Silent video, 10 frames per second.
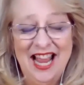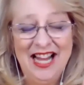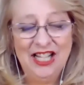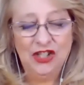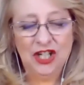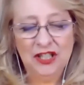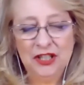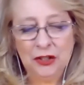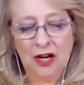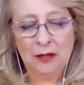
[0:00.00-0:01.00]
And it
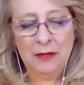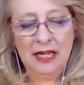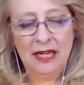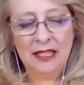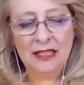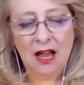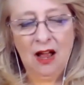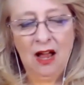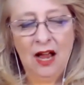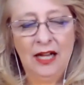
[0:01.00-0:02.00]
just struck me as
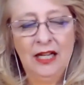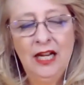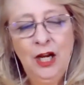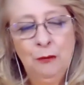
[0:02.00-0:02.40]
odd